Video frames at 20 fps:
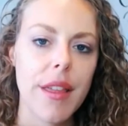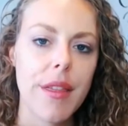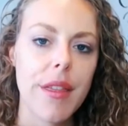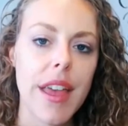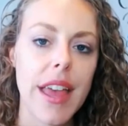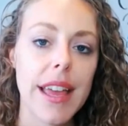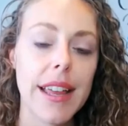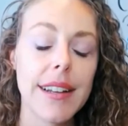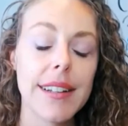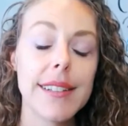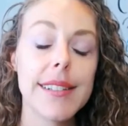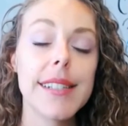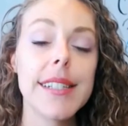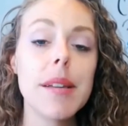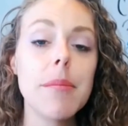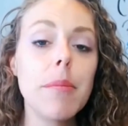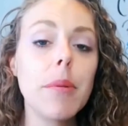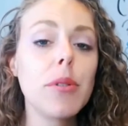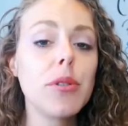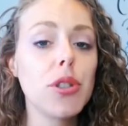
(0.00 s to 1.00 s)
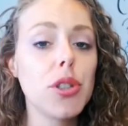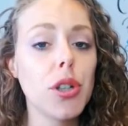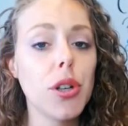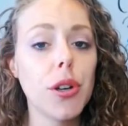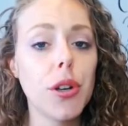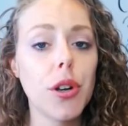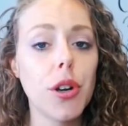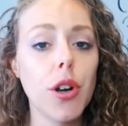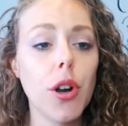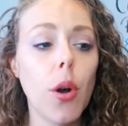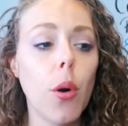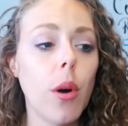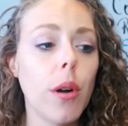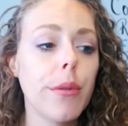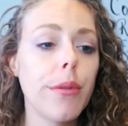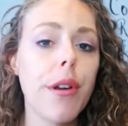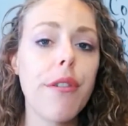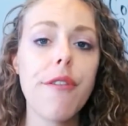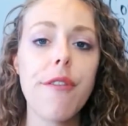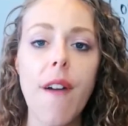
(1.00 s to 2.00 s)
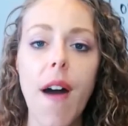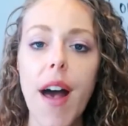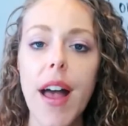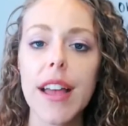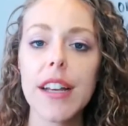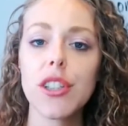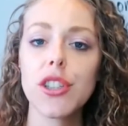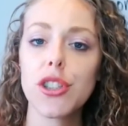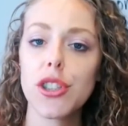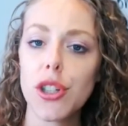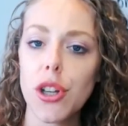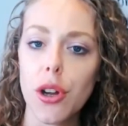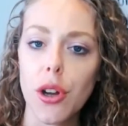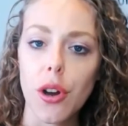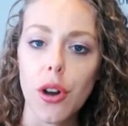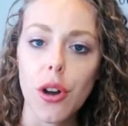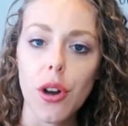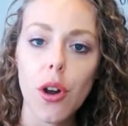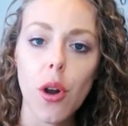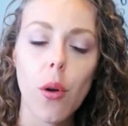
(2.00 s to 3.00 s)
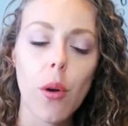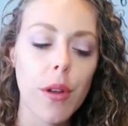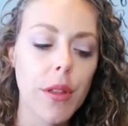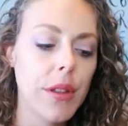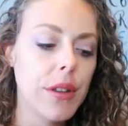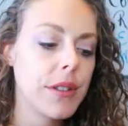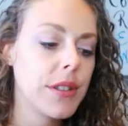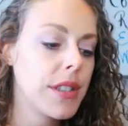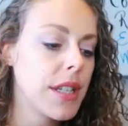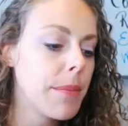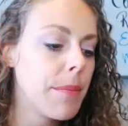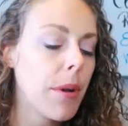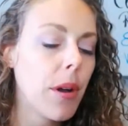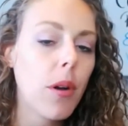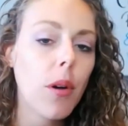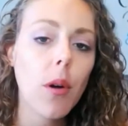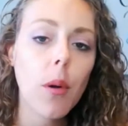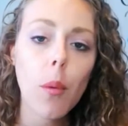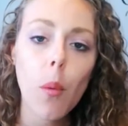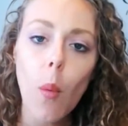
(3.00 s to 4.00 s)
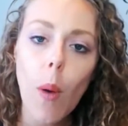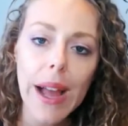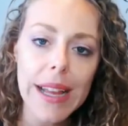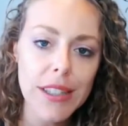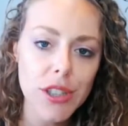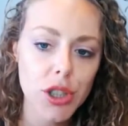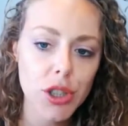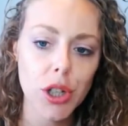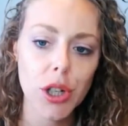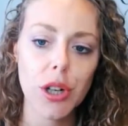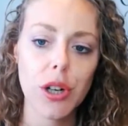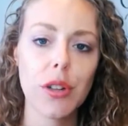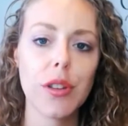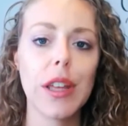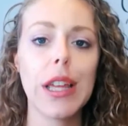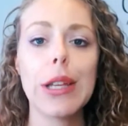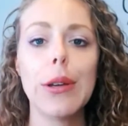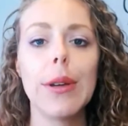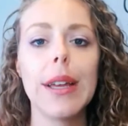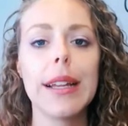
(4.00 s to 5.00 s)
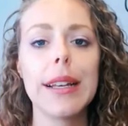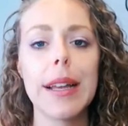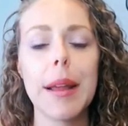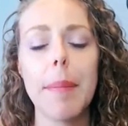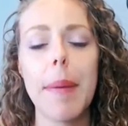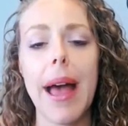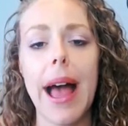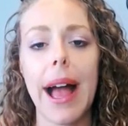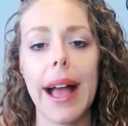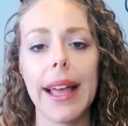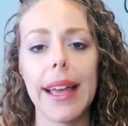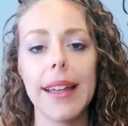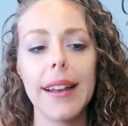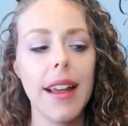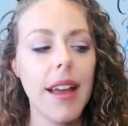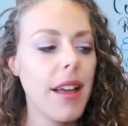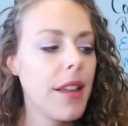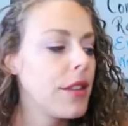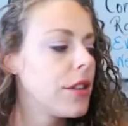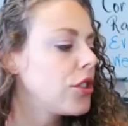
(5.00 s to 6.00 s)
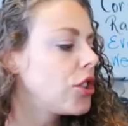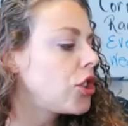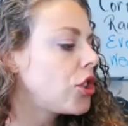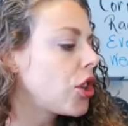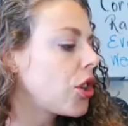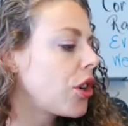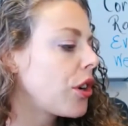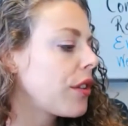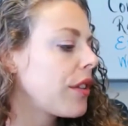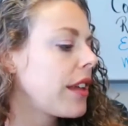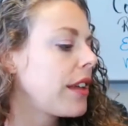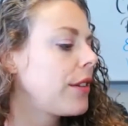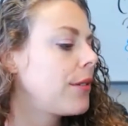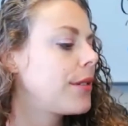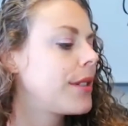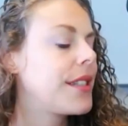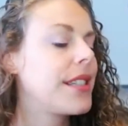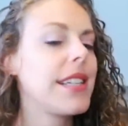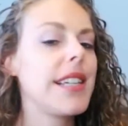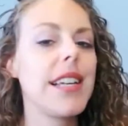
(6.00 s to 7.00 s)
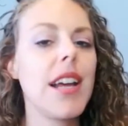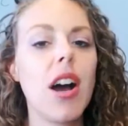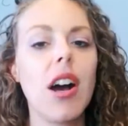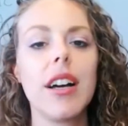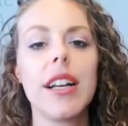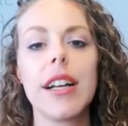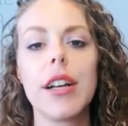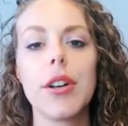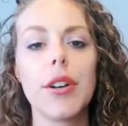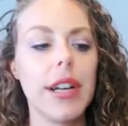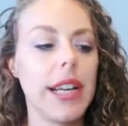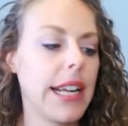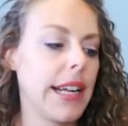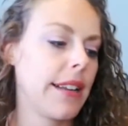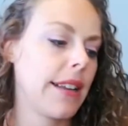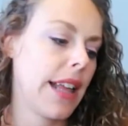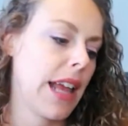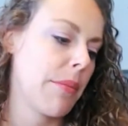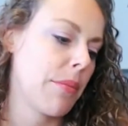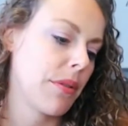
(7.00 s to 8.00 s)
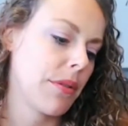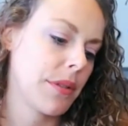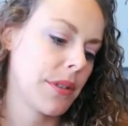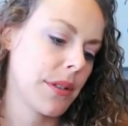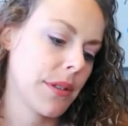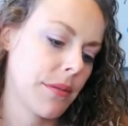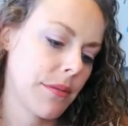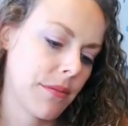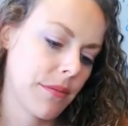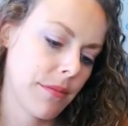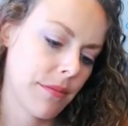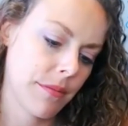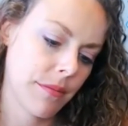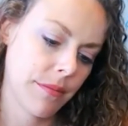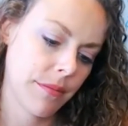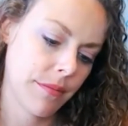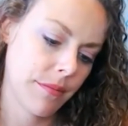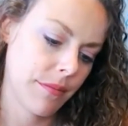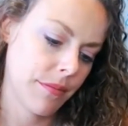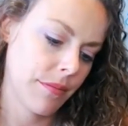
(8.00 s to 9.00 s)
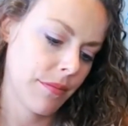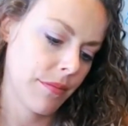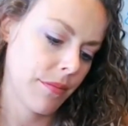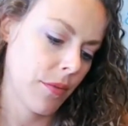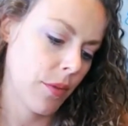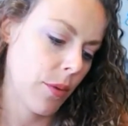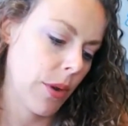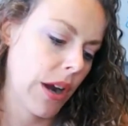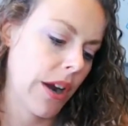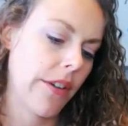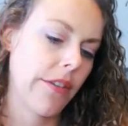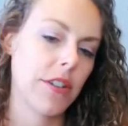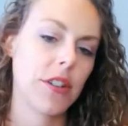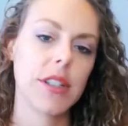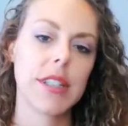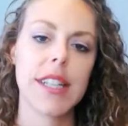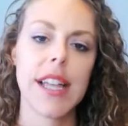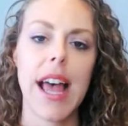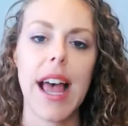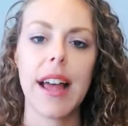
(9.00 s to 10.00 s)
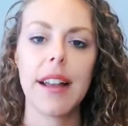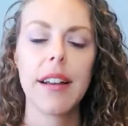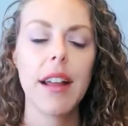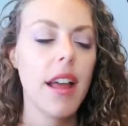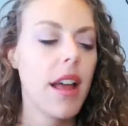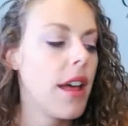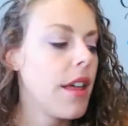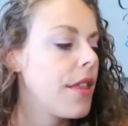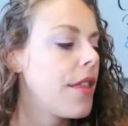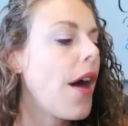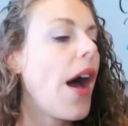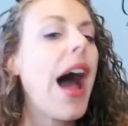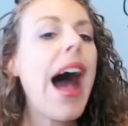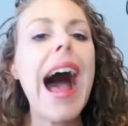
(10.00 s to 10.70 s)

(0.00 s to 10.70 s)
than simple sugar or refined sugar or the typical white sugar that you get in a packet, the sugar that you see on ingredient labels wherever it's at. The